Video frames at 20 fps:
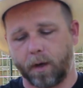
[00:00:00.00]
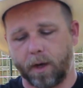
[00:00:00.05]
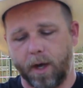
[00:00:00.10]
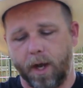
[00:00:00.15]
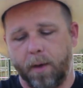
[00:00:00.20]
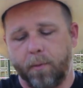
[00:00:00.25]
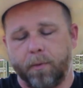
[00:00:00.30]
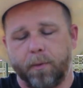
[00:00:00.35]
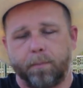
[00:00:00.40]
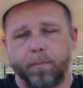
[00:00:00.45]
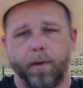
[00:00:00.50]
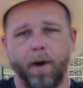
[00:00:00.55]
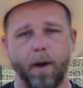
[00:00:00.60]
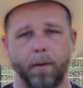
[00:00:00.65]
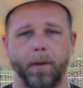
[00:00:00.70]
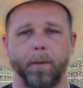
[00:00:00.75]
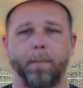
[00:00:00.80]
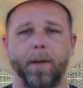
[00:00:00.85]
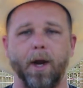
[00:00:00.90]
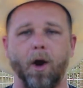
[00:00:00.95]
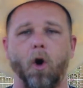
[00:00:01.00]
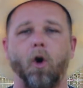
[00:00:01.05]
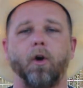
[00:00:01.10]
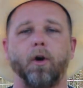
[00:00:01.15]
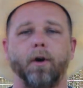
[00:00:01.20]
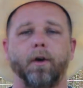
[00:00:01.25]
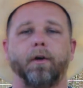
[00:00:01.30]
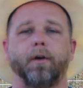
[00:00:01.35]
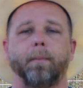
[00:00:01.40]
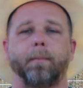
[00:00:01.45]
it would probably be
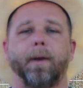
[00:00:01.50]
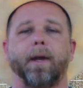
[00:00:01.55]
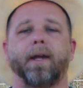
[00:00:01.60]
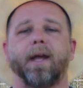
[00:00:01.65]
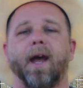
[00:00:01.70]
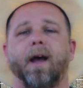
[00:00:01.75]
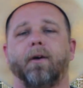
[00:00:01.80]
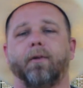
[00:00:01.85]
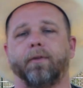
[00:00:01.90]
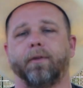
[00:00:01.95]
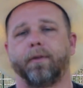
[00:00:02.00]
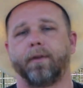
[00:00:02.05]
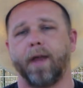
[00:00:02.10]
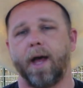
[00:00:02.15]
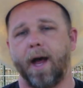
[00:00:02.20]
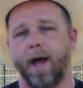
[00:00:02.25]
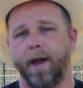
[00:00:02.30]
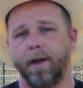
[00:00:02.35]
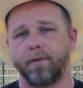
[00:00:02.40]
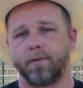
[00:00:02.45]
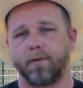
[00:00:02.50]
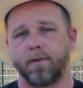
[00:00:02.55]
harder to pick out that.